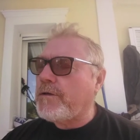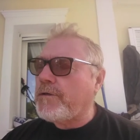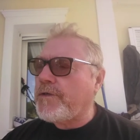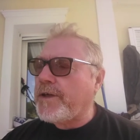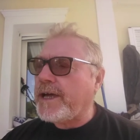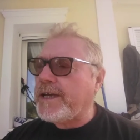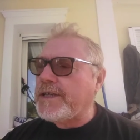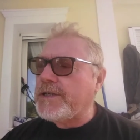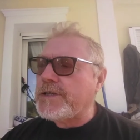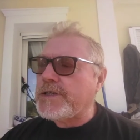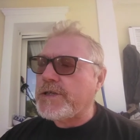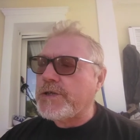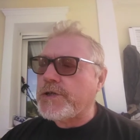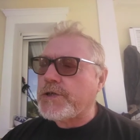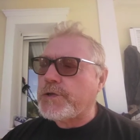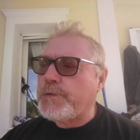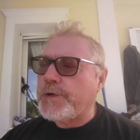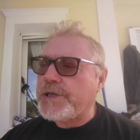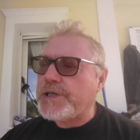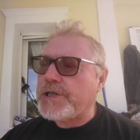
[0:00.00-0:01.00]
That is the
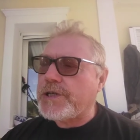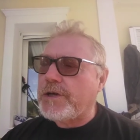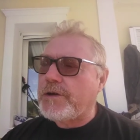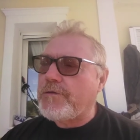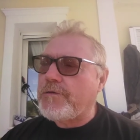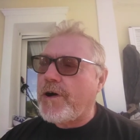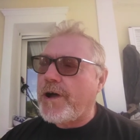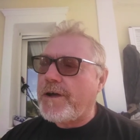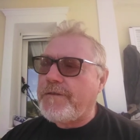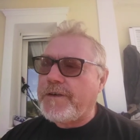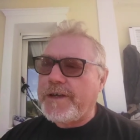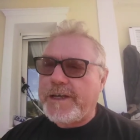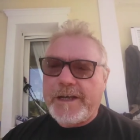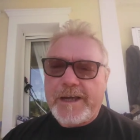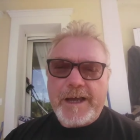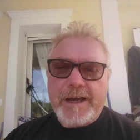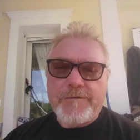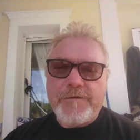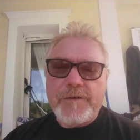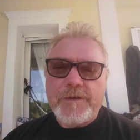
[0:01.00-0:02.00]
Swiss arriving
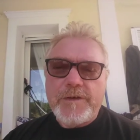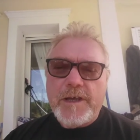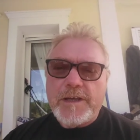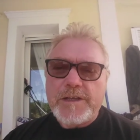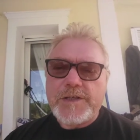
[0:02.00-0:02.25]
and